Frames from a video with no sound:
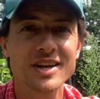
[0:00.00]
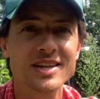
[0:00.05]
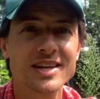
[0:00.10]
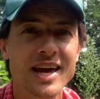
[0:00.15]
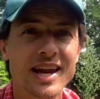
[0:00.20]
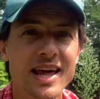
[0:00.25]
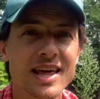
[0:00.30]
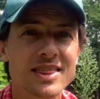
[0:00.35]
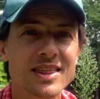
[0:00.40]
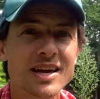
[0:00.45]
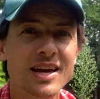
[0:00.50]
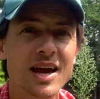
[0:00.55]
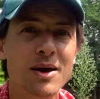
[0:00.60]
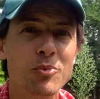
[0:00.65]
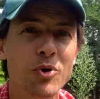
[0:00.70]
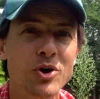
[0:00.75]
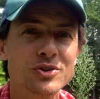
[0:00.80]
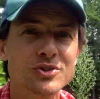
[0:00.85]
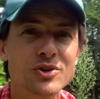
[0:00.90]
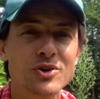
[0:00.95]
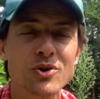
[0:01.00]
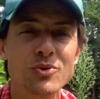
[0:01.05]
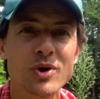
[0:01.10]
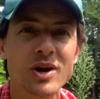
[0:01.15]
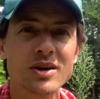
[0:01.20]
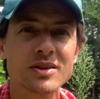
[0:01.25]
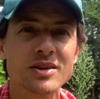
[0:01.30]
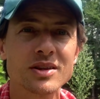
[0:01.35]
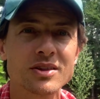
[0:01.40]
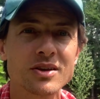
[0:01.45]
And yet I think I'm also
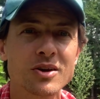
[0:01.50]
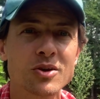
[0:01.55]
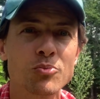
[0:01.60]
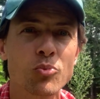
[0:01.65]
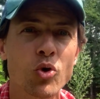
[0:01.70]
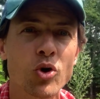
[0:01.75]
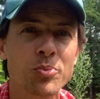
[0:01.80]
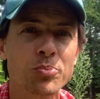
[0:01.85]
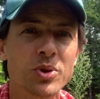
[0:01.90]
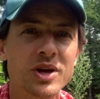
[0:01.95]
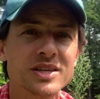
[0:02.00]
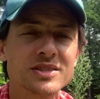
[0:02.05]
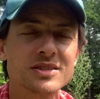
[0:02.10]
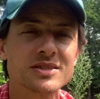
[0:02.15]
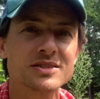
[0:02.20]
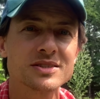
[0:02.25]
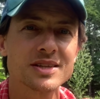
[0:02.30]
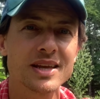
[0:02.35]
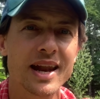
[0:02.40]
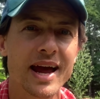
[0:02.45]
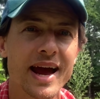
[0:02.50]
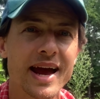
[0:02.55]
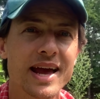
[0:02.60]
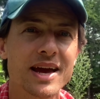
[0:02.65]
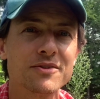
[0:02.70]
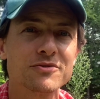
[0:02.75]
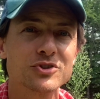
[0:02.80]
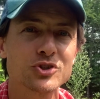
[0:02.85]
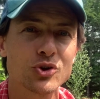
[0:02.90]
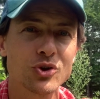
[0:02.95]
aware that there are more places that I
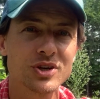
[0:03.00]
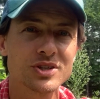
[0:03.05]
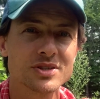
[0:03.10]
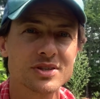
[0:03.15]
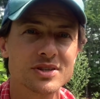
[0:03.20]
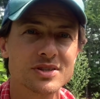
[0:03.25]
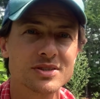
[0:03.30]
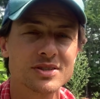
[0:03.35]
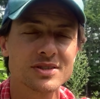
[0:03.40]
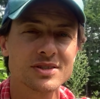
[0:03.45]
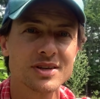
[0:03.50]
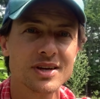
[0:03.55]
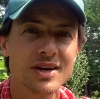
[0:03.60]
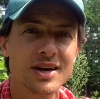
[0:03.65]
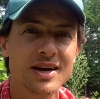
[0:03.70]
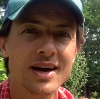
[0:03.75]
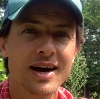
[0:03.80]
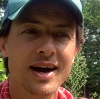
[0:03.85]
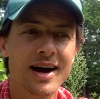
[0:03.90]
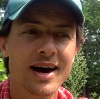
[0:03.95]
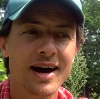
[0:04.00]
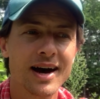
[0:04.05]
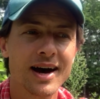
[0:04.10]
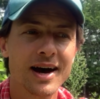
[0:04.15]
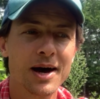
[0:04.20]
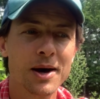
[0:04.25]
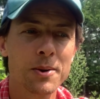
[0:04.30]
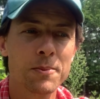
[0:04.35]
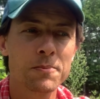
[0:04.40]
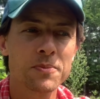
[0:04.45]
have choices
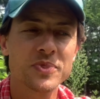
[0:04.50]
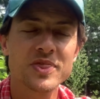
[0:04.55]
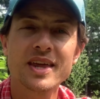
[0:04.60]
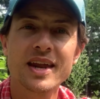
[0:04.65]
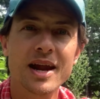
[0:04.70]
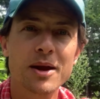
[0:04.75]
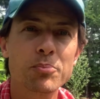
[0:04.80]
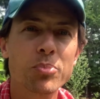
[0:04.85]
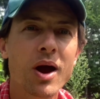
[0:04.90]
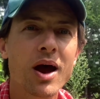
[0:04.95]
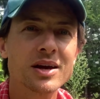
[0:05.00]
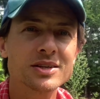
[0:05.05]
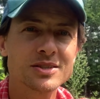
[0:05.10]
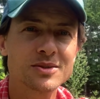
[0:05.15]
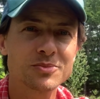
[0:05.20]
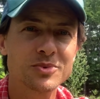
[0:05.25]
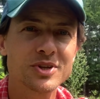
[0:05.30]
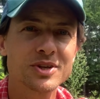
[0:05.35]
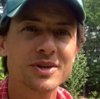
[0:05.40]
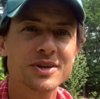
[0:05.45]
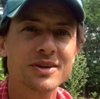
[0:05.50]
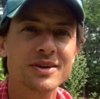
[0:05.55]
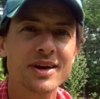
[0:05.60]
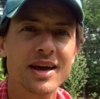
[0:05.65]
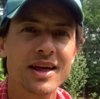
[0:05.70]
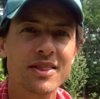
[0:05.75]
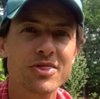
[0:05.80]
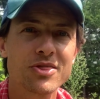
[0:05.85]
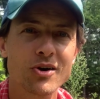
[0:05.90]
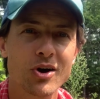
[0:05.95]
than I possibly
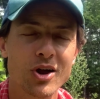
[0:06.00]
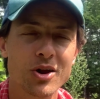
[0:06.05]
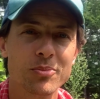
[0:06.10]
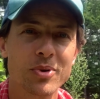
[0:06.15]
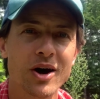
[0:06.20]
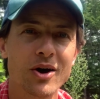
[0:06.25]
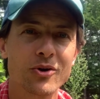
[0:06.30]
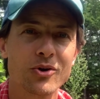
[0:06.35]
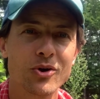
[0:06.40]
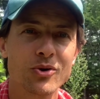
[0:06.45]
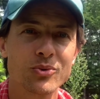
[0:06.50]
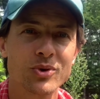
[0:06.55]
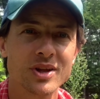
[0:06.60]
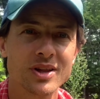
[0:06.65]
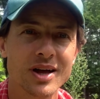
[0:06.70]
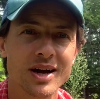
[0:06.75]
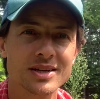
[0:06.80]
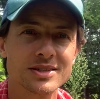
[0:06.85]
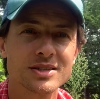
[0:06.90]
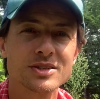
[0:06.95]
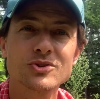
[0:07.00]
had thought about or realized.